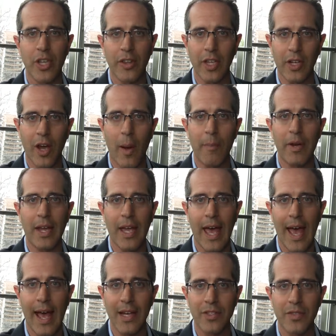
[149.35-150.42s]
that the company
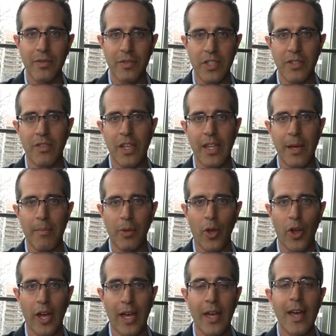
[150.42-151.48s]
has vis-a-vis the
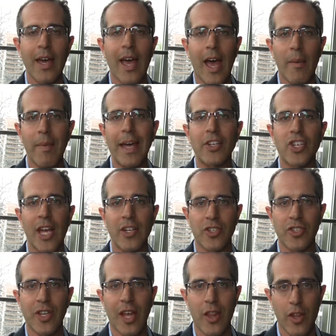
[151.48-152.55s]
employee, and make
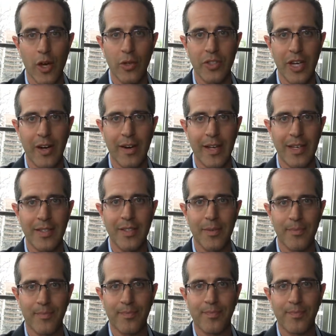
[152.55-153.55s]
changes in those areas.